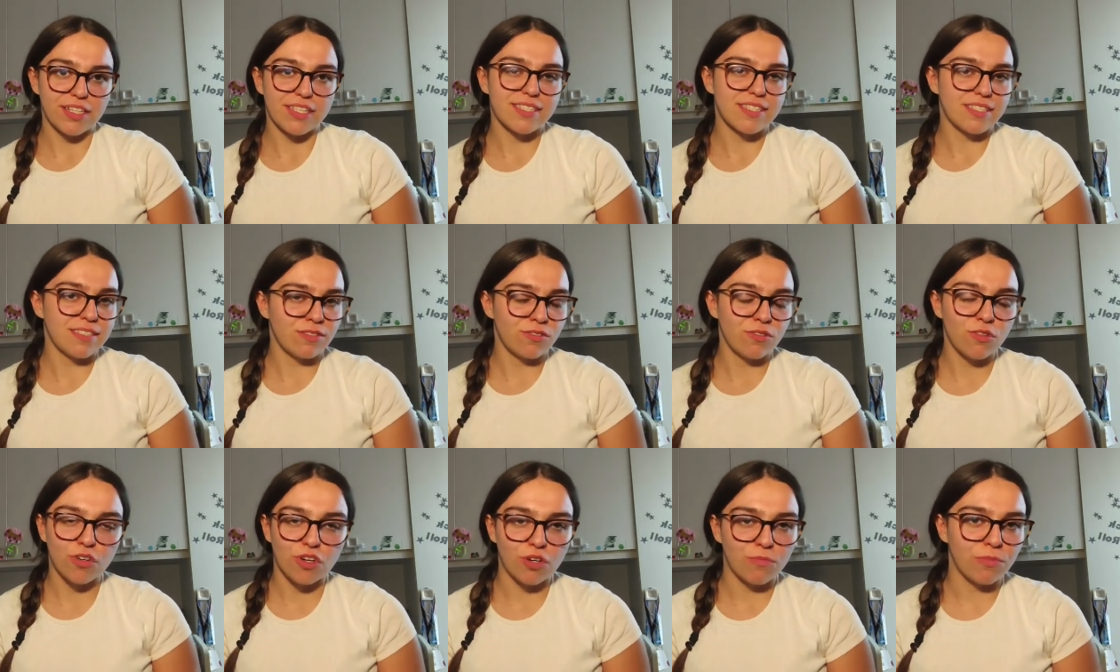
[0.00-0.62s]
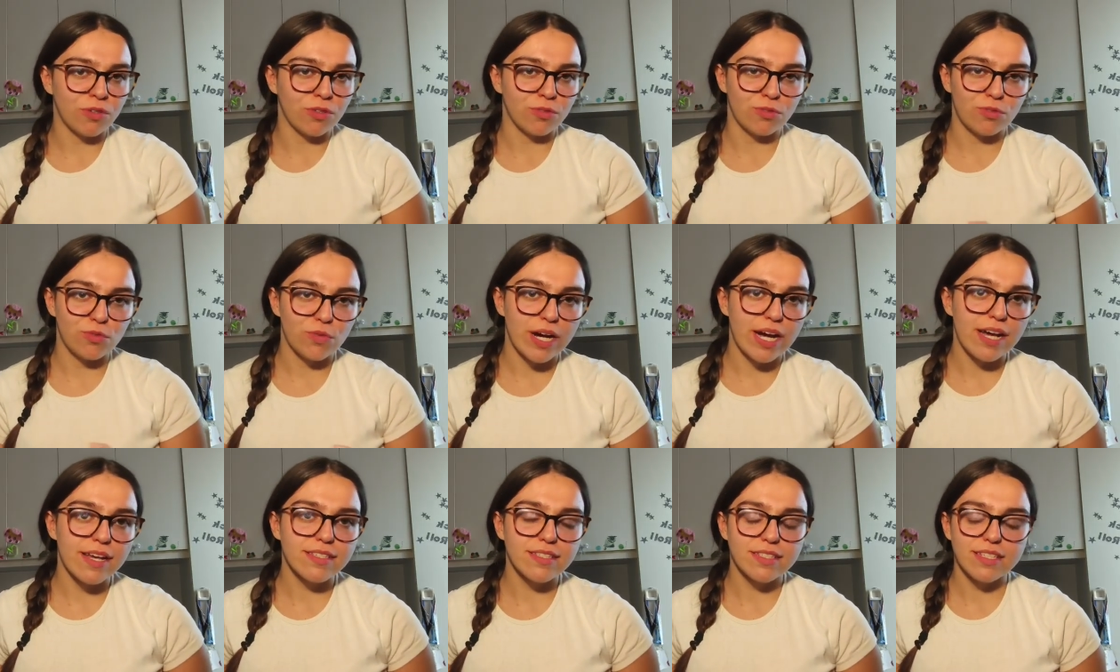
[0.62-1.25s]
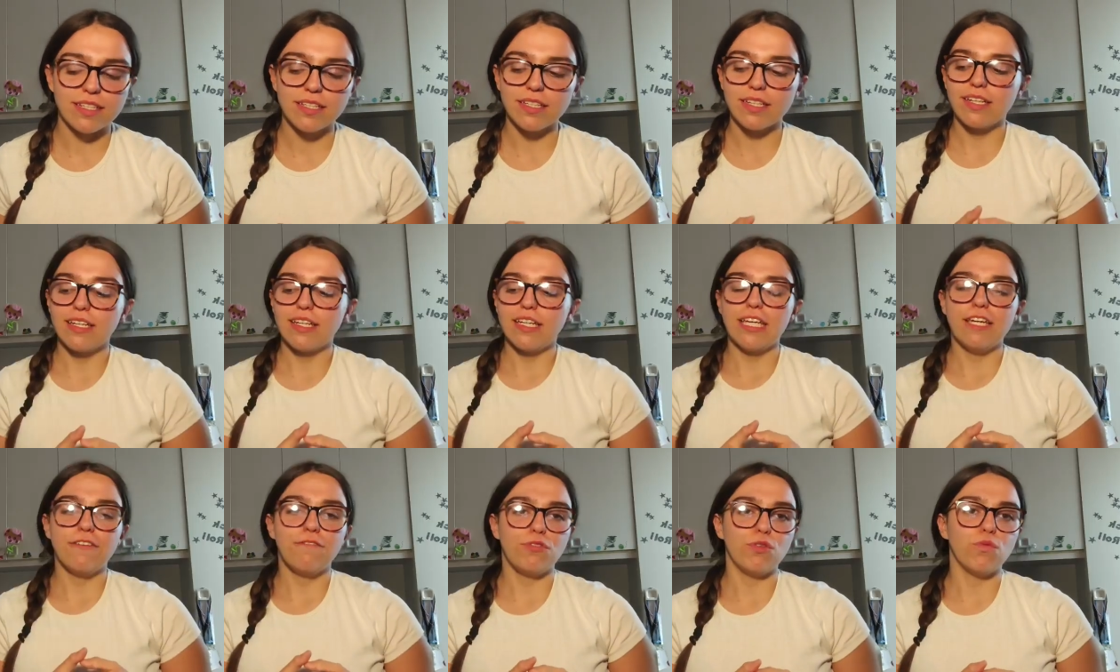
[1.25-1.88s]
It's normal to ask
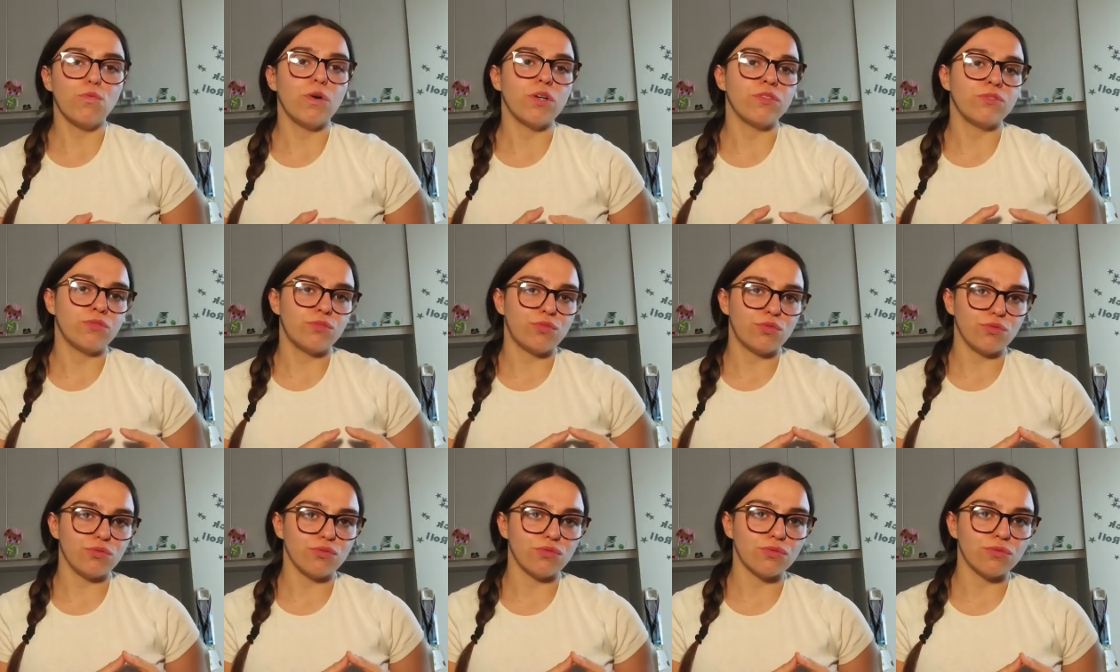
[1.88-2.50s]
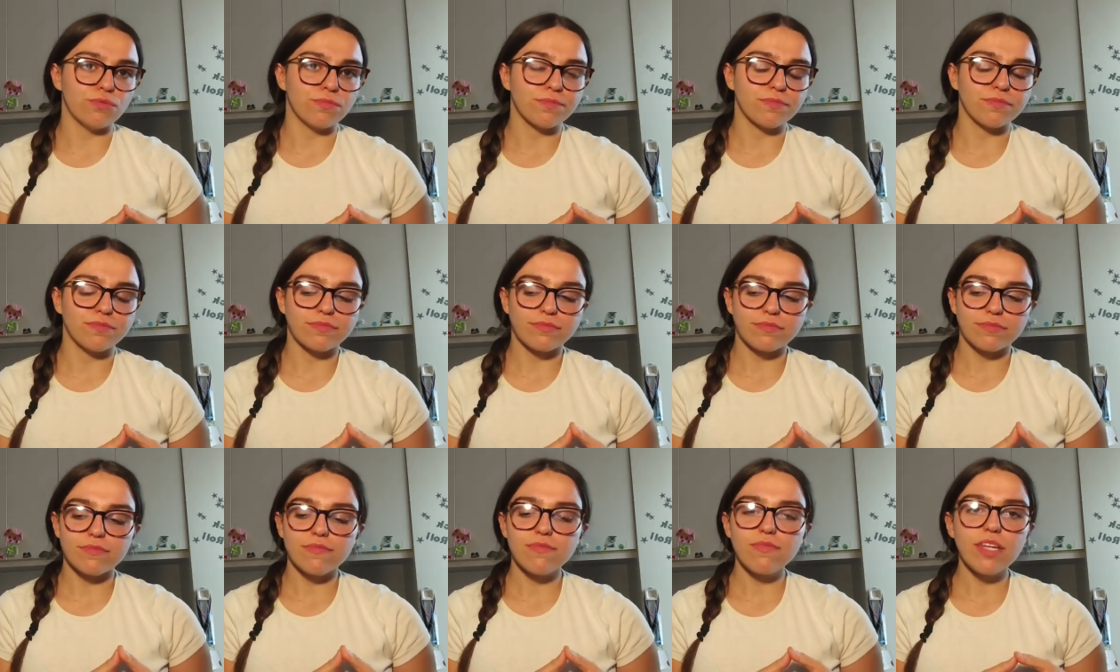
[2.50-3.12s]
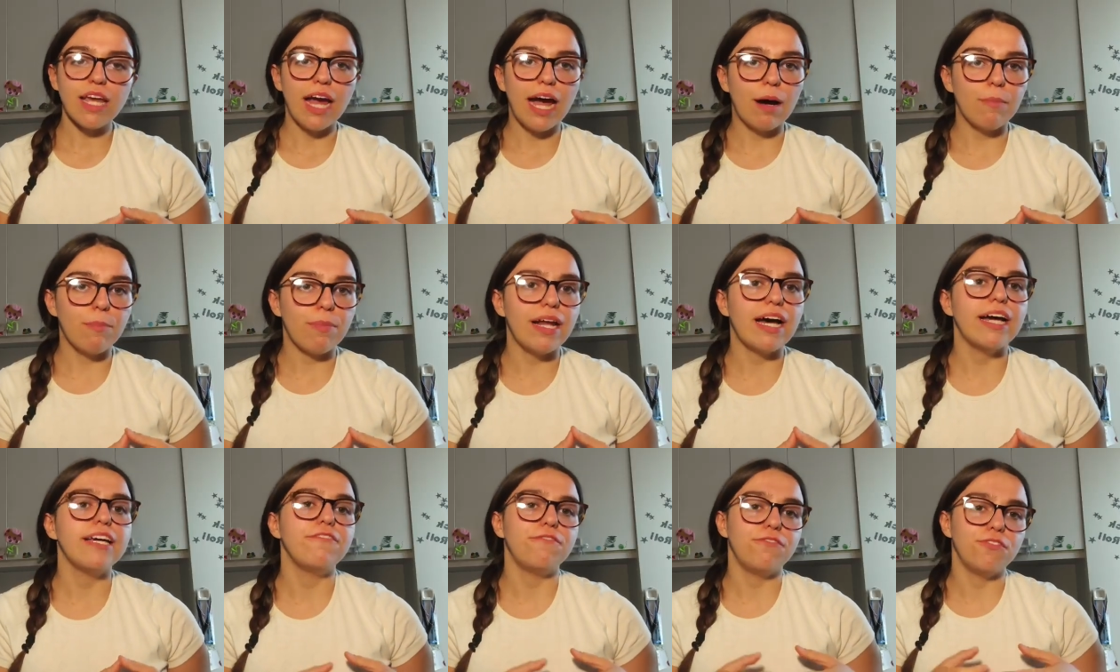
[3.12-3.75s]
if you want to
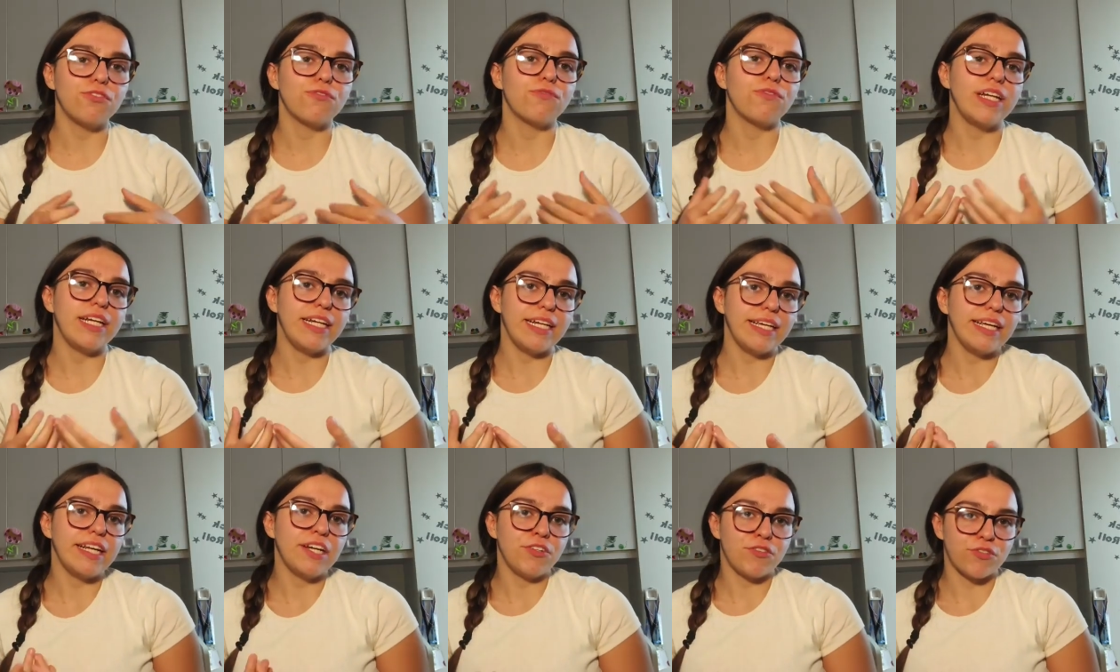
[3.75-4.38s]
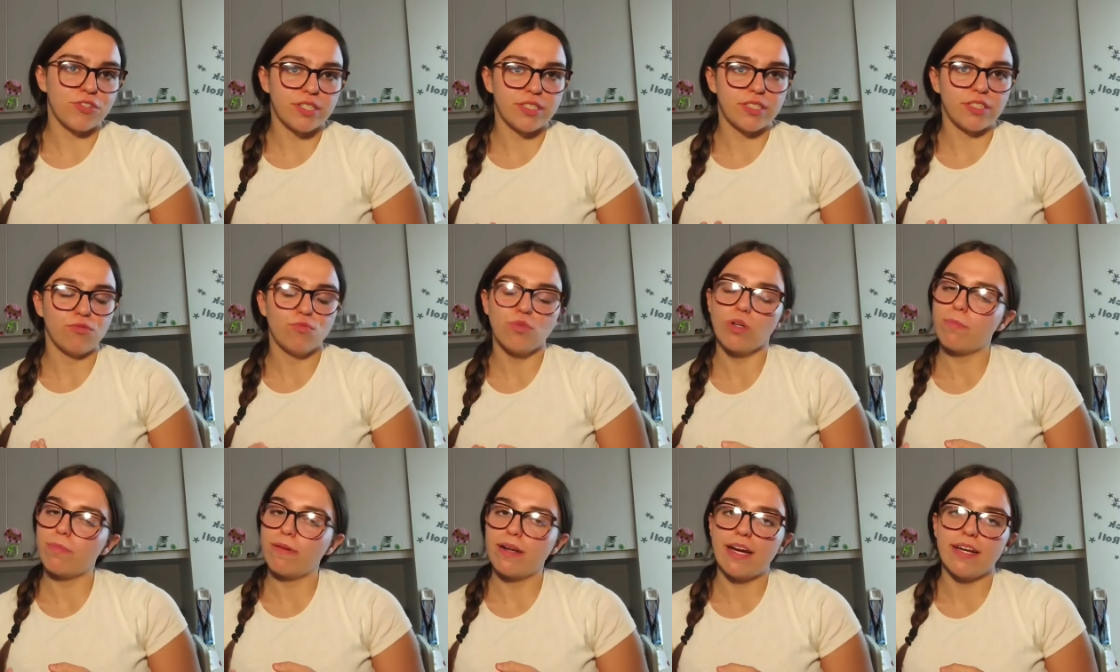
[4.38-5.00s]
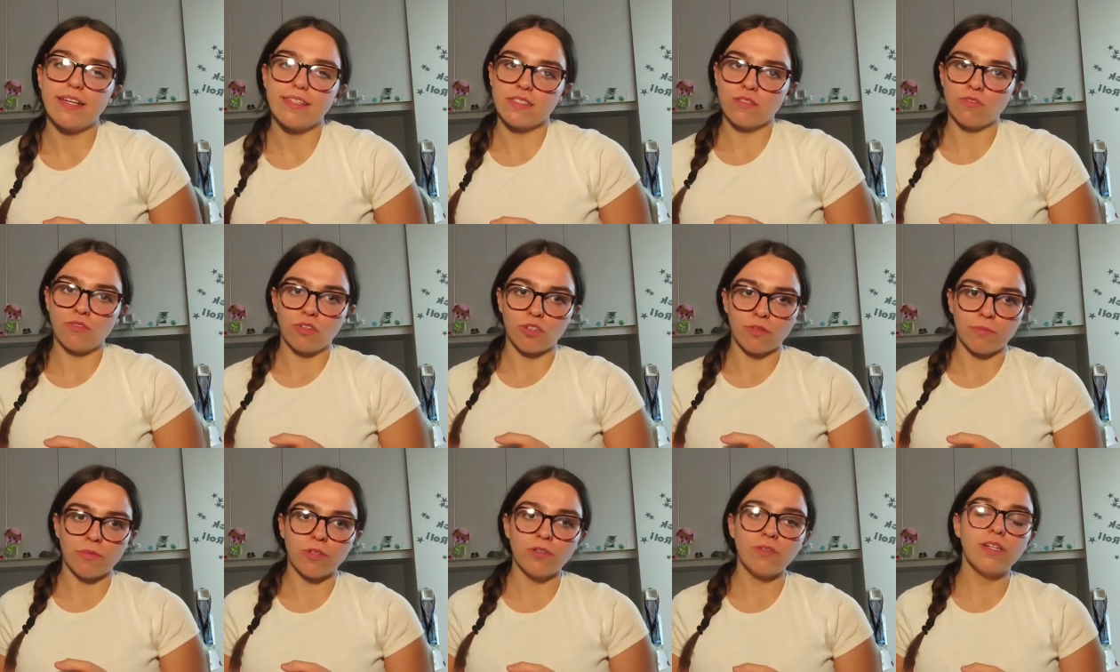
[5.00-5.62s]
apply. If you're really interested to apply, it's
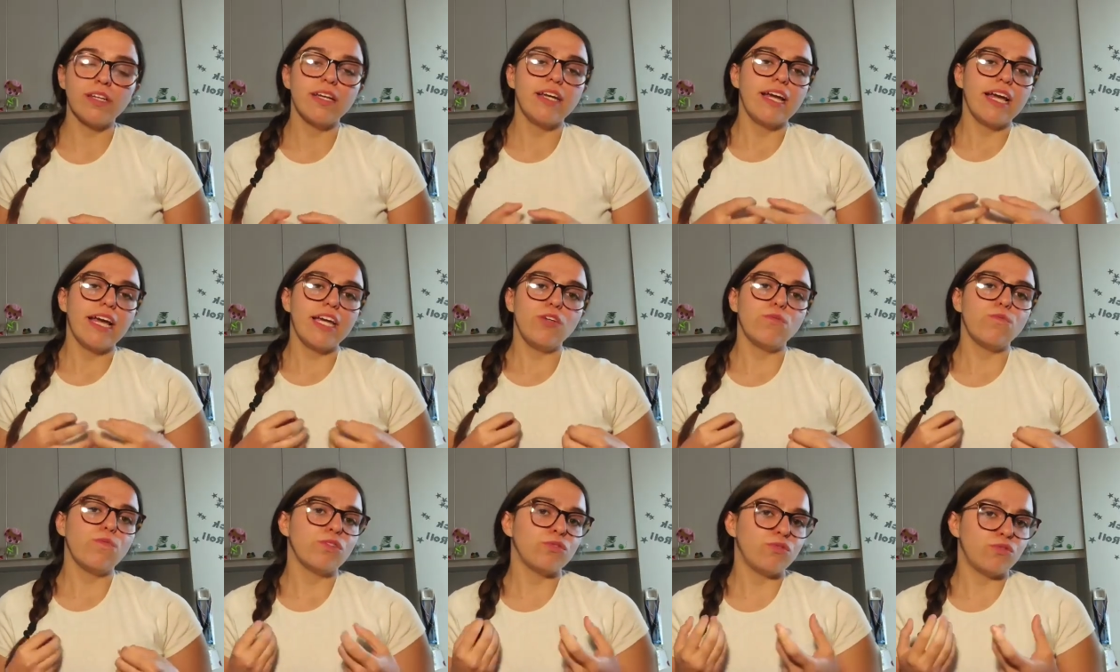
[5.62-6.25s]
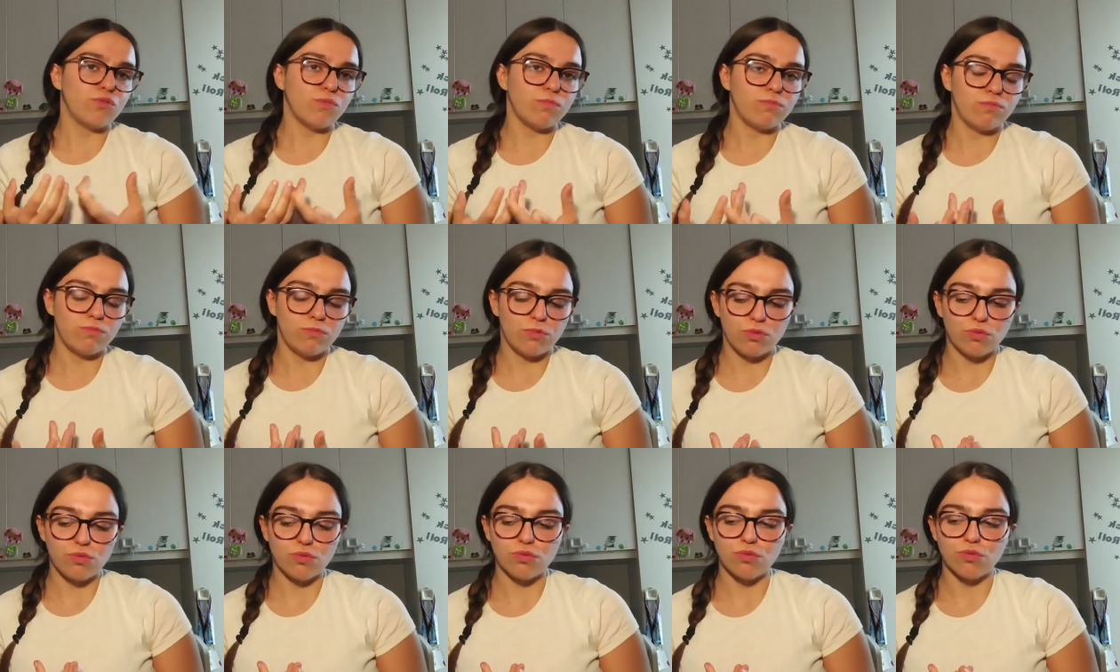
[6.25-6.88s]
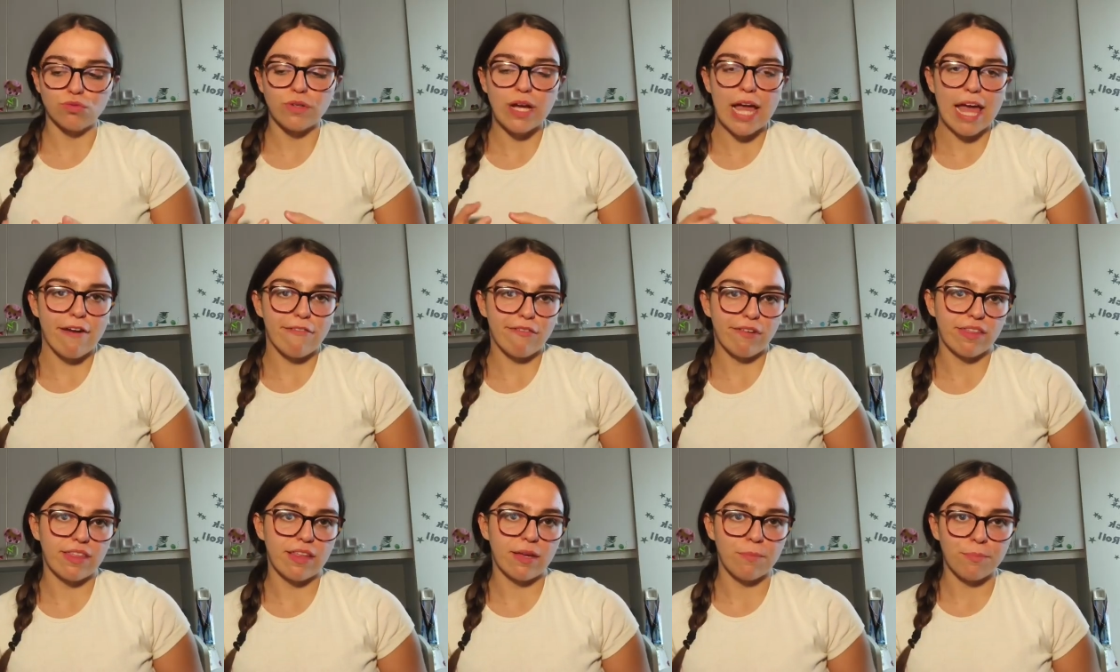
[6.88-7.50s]
normal, and you want to do
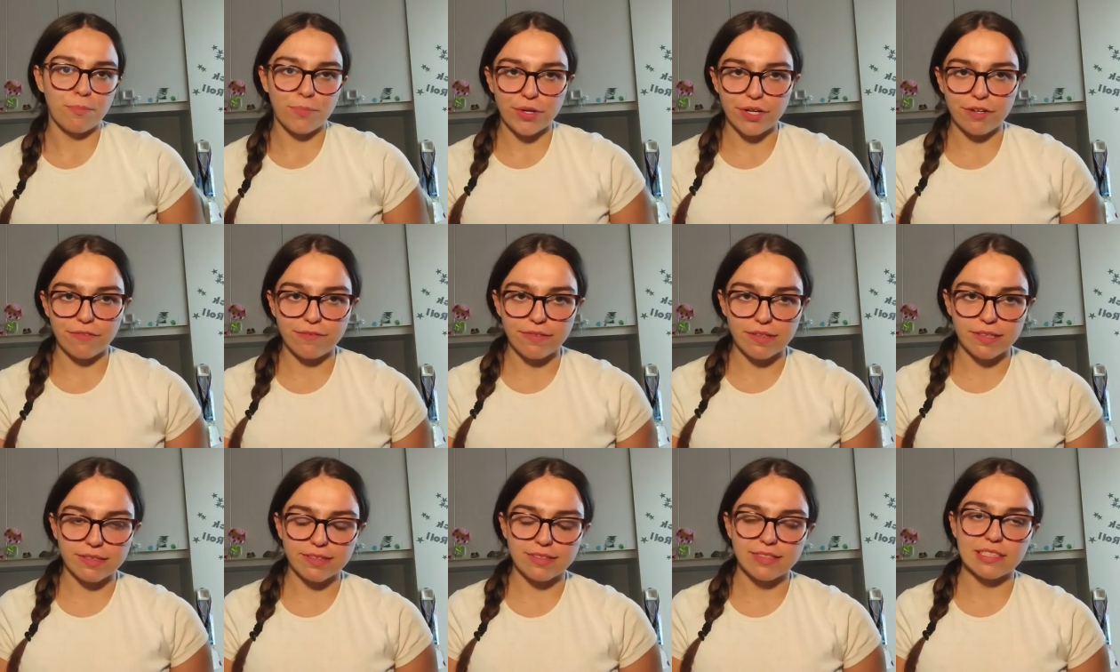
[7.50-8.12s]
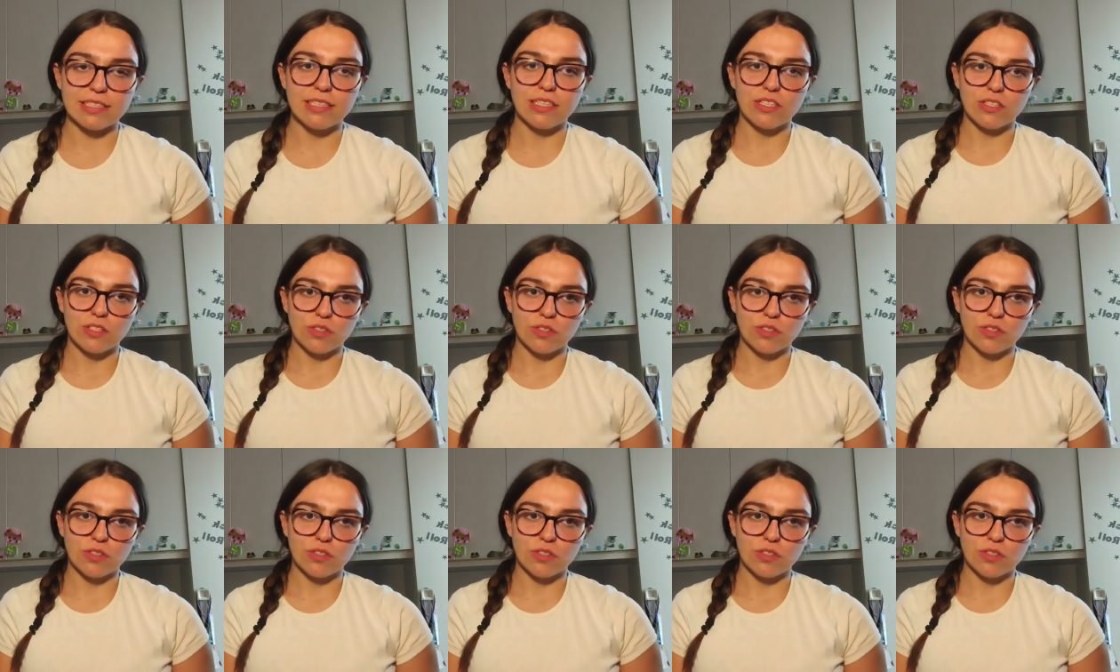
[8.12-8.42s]
everything perfect.